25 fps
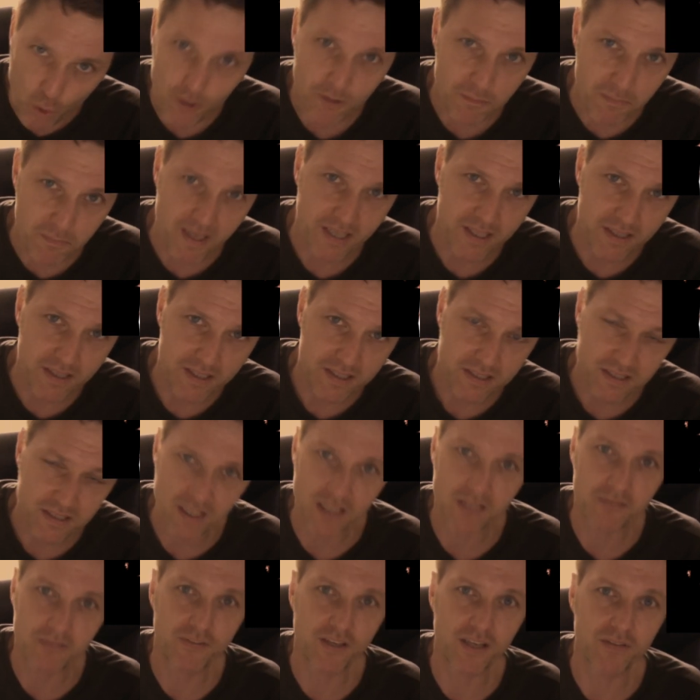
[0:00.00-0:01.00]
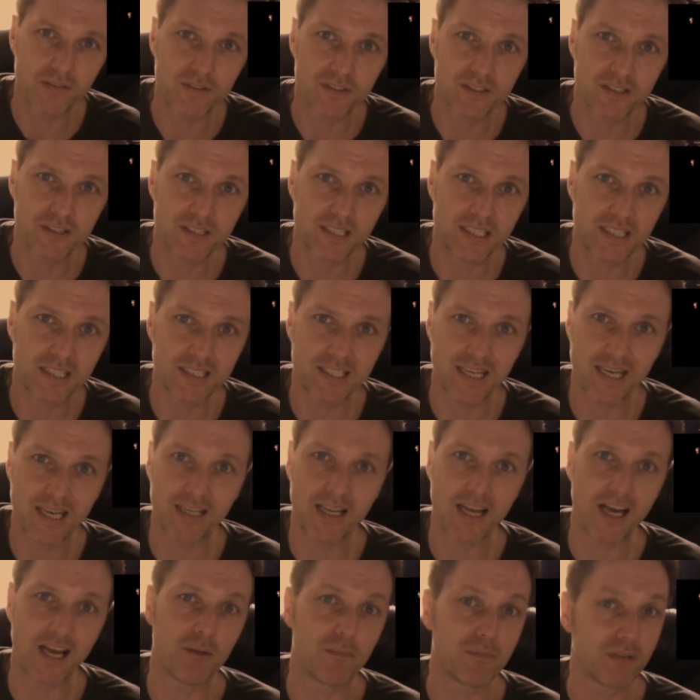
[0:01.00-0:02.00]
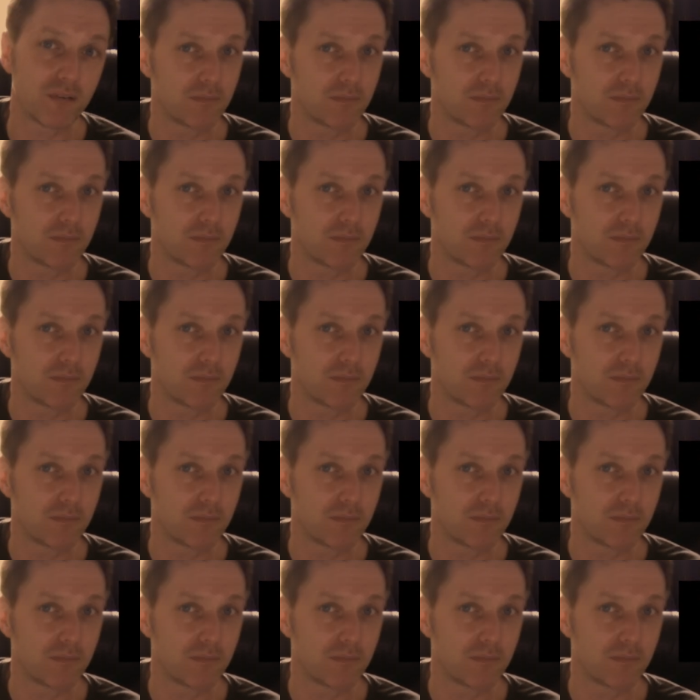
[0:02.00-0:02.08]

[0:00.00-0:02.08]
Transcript: make this their favourite Steely Dan album, and I'm